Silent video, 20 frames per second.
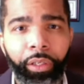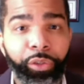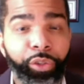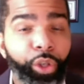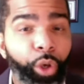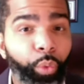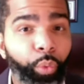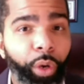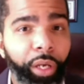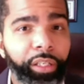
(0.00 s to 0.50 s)

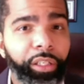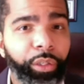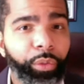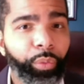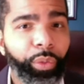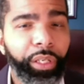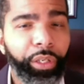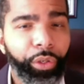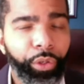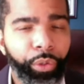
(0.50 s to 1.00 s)
So what did
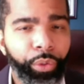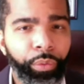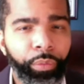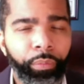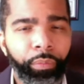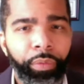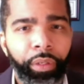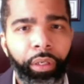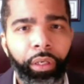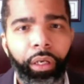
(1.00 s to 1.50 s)
we do?
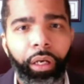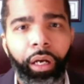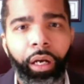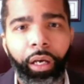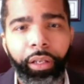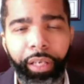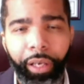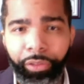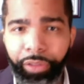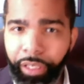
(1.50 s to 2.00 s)

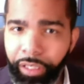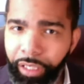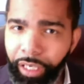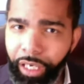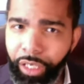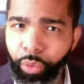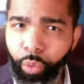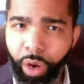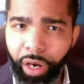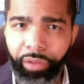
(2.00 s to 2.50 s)
Now, this
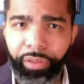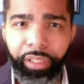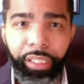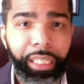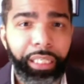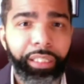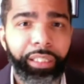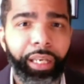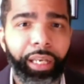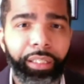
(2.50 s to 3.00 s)
is one of the
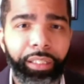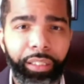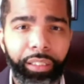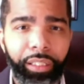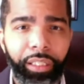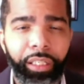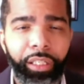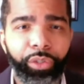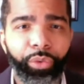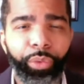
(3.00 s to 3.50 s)
successes
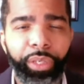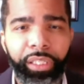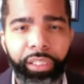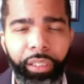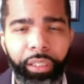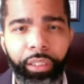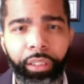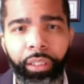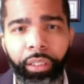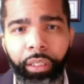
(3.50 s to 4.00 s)
in this
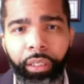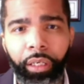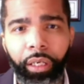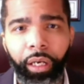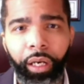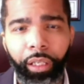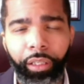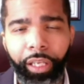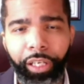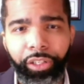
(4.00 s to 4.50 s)
recent
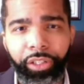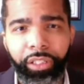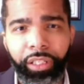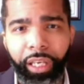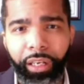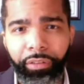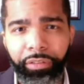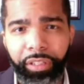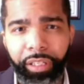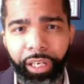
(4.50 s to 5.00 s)

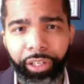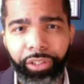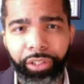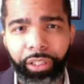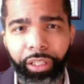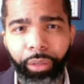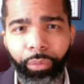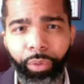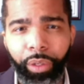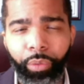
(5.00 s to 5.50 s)
legislative session
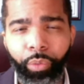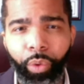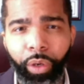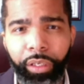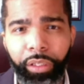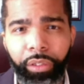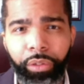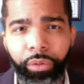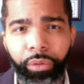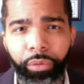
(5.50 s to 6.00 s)
that we
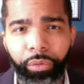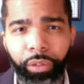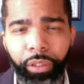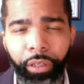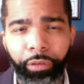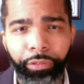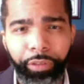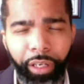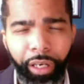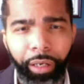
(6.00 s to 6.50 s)
want to
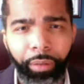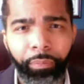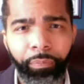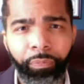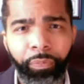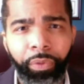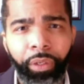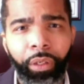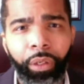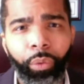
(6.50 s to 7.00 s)
lift up.
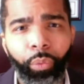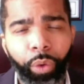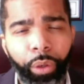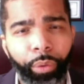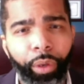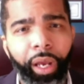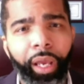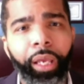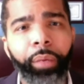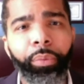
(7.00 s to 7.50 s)
We
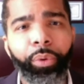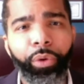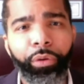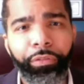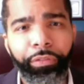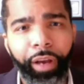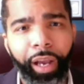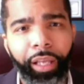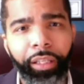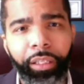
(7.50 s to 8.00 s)
were able to
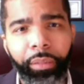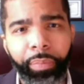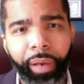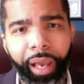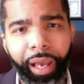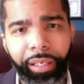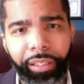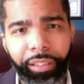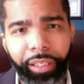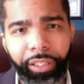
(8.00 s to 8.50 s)
finally
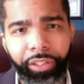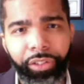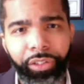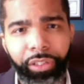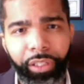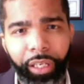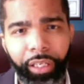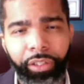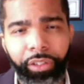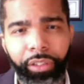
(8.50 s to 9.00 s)
pass
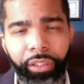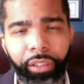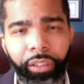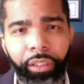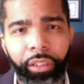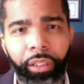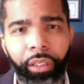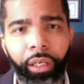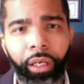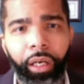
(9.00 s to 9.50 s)
legislation
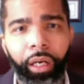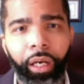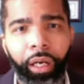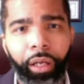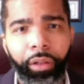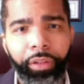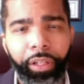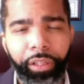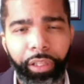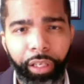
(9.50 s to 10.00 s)

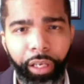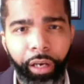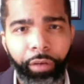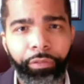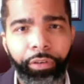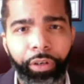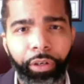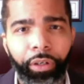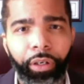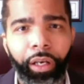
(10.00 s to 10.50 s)
that the
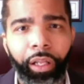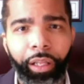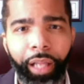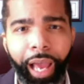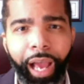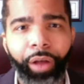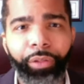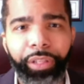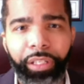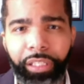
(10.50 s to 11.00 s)
governor
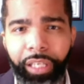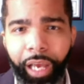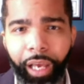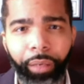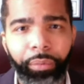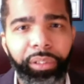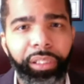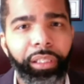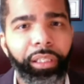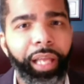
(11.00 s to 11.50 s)
allowed the
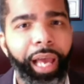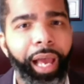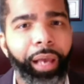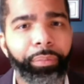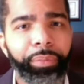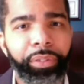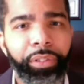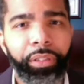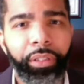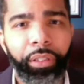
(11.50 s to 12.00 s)
time to
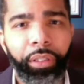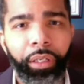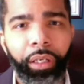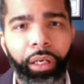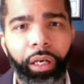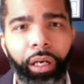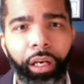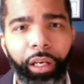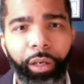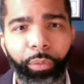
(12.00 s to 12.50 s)
lapse,
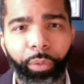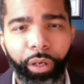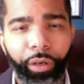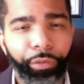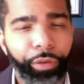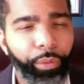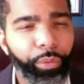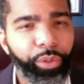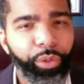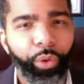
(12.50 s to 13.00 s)
where if
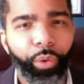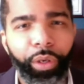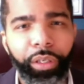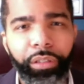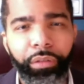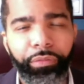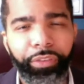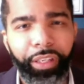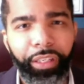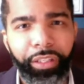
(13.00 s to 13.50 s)
he was going
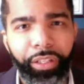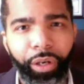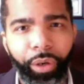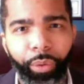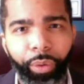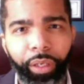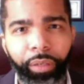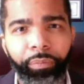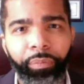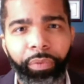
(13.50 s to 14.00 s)
to
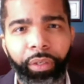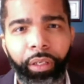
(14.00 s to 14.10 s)
veto it,